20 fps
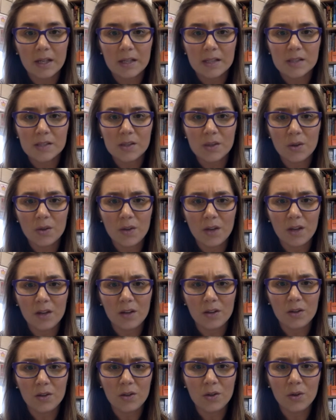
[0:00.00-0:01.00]
so that
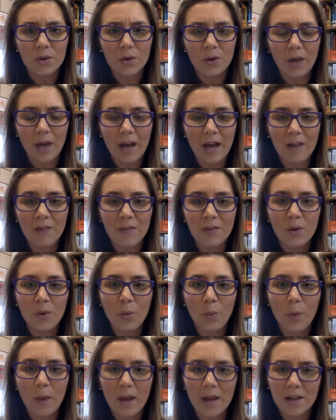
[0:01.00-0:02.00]
you have an
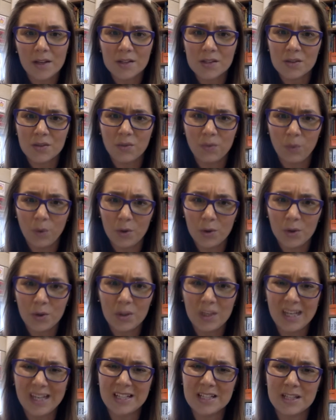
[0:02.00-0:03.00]
awareness of what
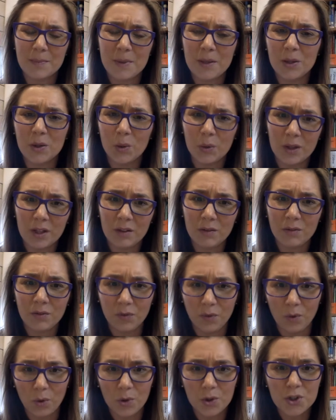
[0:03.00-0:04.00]
you need to be looking
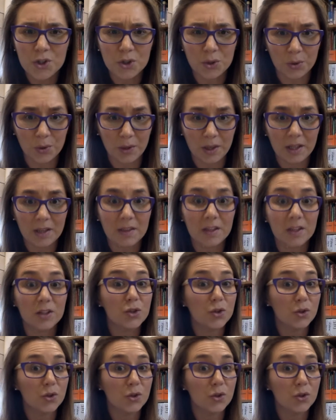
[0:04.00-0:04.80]
for during